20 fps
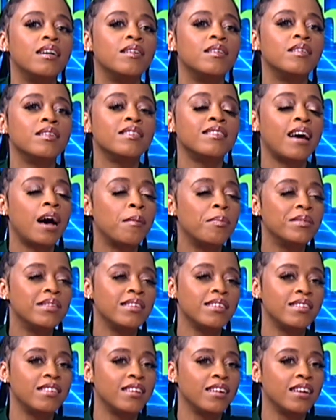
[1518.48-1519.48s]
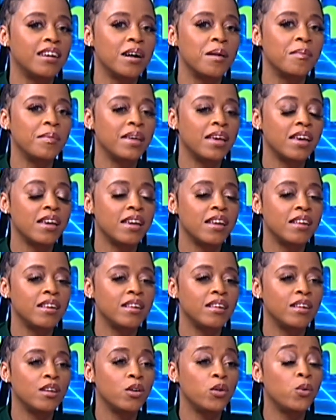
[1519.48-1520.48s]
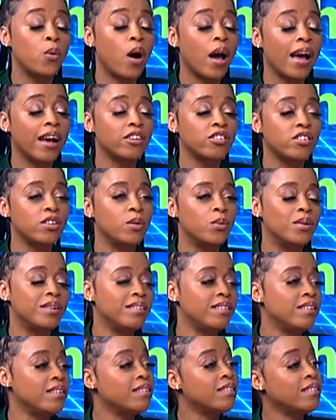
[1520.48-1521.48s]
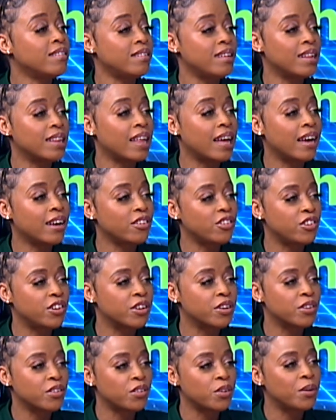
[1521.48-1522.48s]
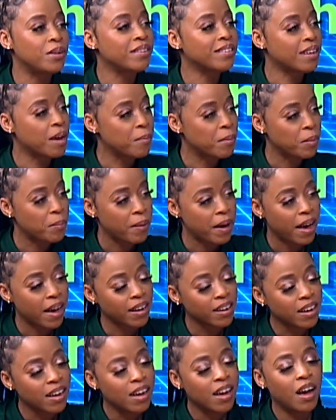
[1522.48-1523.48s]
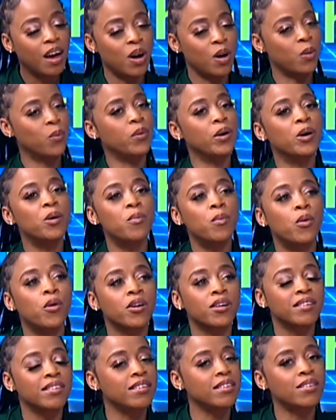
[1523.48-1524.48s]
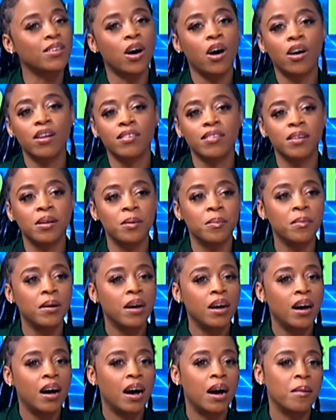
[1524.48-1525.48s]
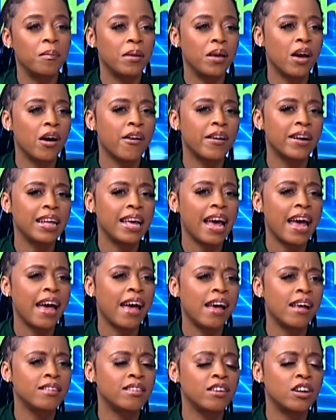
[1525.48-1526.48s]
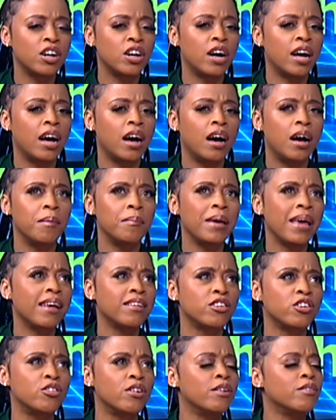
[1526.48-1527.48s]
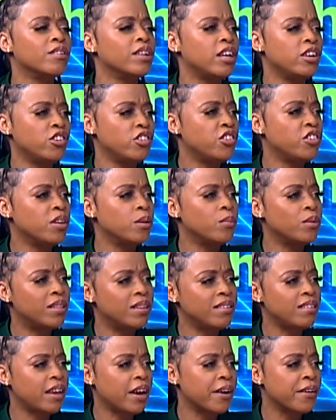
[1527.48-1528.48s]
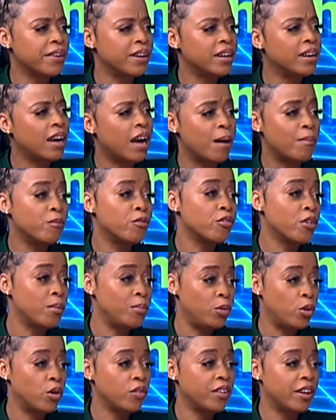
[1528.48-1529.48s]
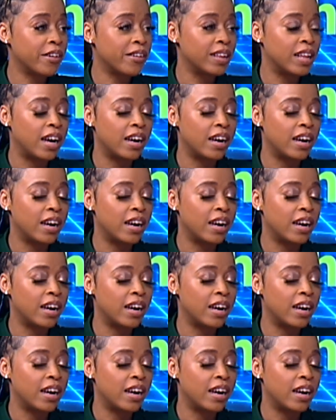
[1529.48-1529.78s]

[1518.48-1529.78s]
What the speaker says: top assistant coming in who actually was the assistant last year. So he's coming back, Will Morris. He's awesome. He already has a great relationship with this area. I'm from North Carolina,